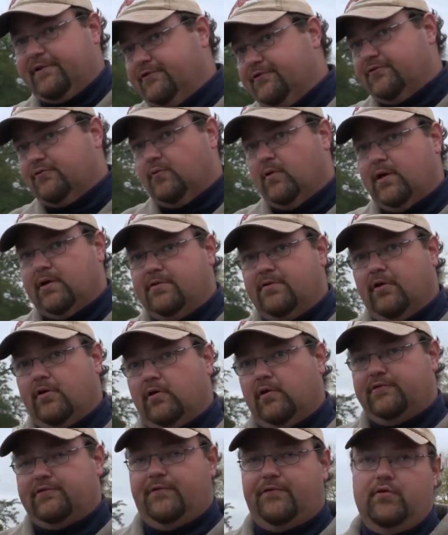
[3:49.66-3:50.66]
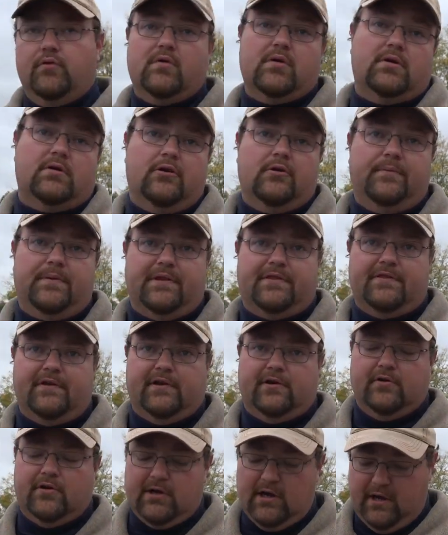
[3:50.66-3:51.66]
Texas rig those if you were in a little
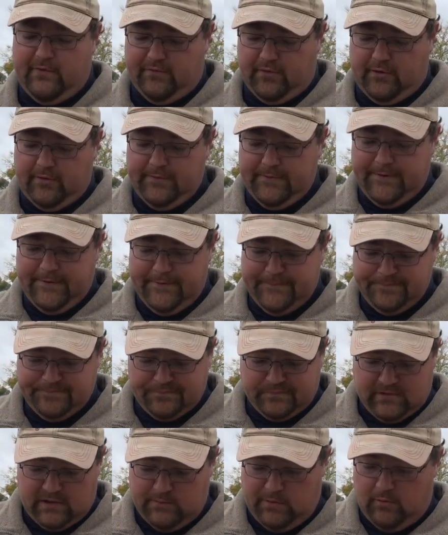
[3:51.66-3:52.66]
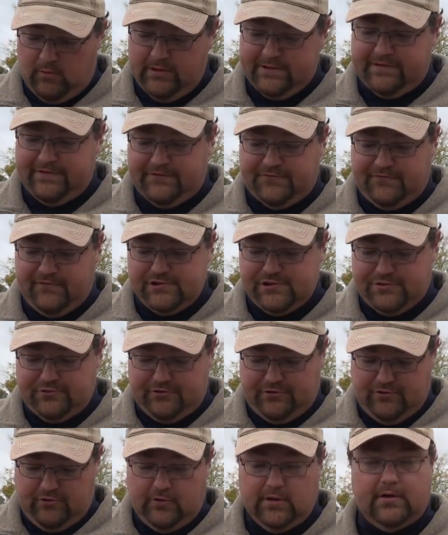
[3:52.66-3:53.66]
bit thicker cover. But what these
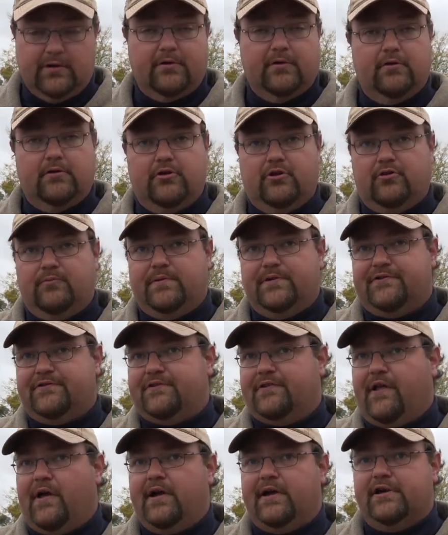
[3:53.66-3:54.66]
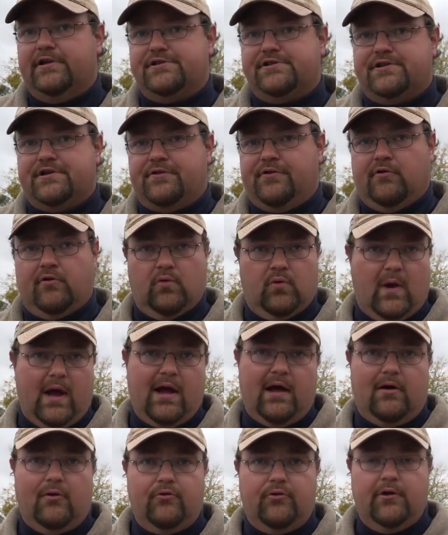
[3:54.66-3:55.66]
fish are doing, they're a little bit sluggish. They're
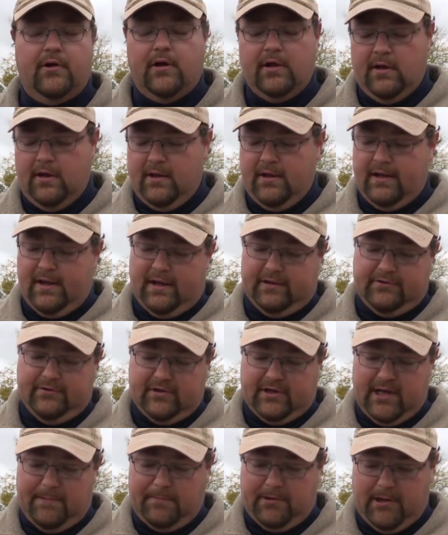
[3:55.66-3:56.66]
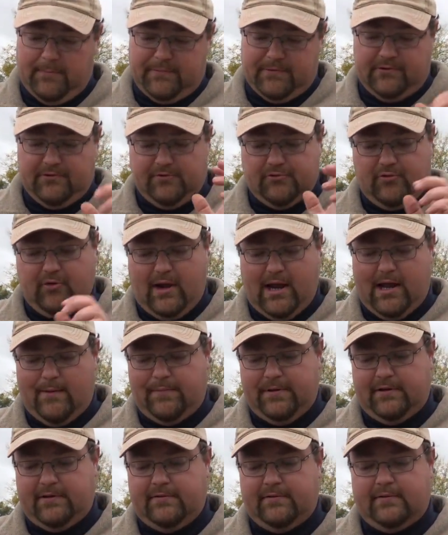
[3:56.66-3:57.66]
around and they're coming up and they're
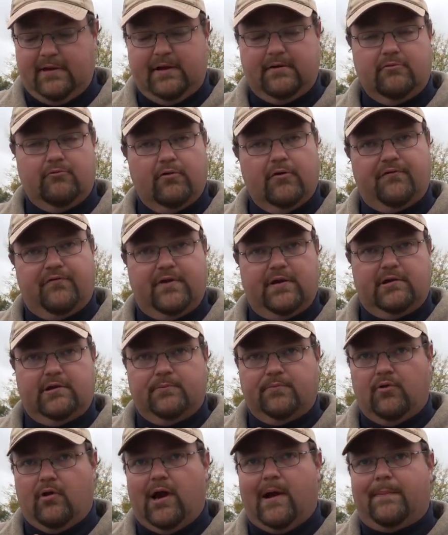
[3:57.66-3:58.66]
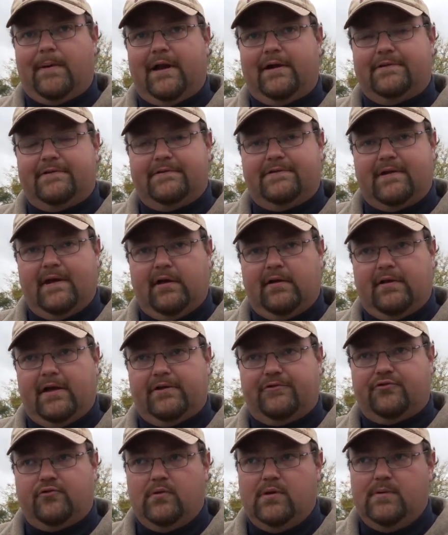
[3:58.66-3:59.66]
grabbing, and we're feeling them grab onto the
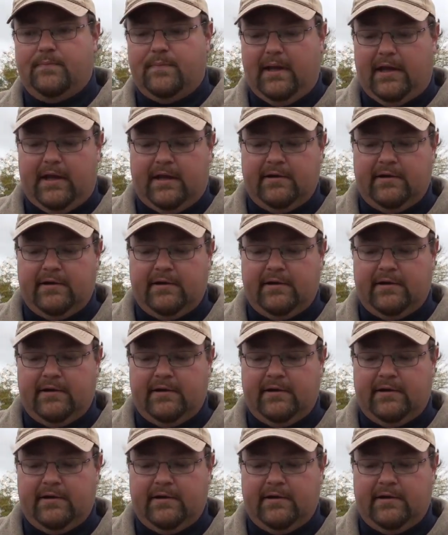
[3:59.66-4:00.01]
tail of that swim